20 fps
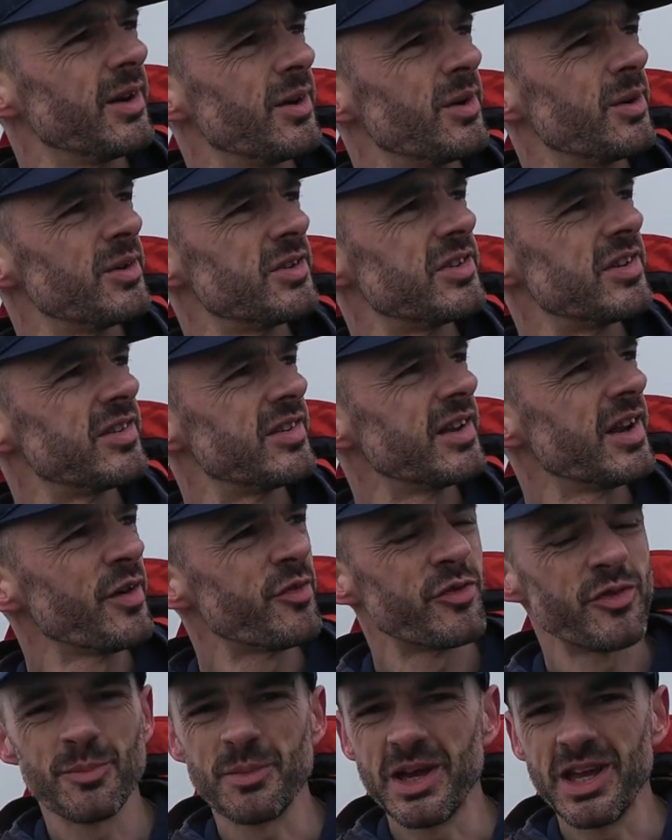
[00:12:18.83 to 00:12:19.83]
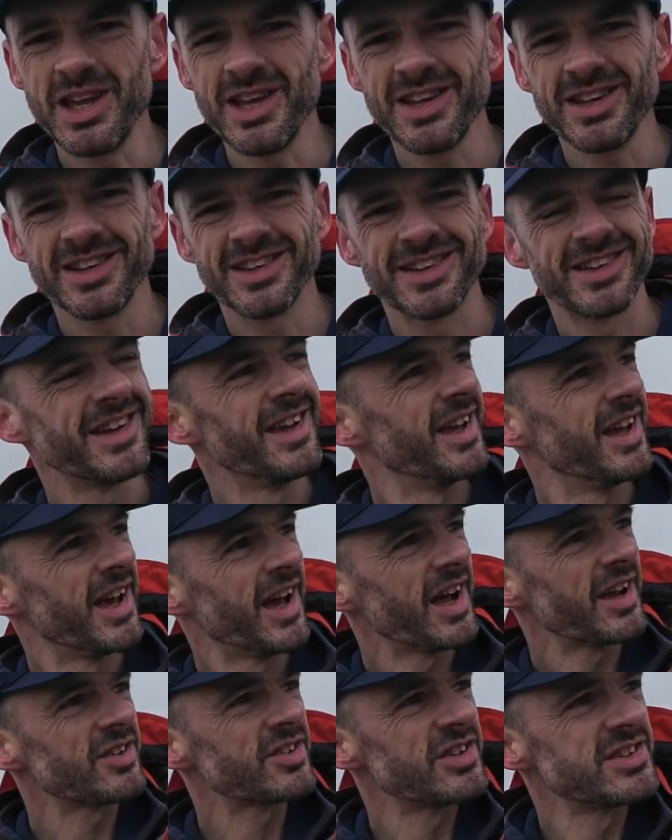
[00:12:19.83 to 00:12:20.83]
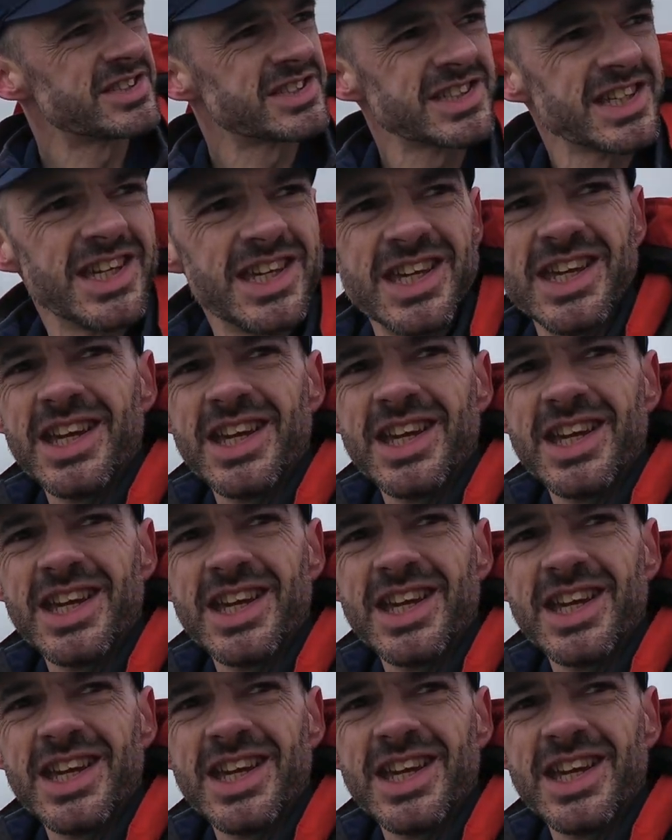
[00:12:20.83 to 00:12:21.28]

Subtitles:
which is enough for me. I actually see,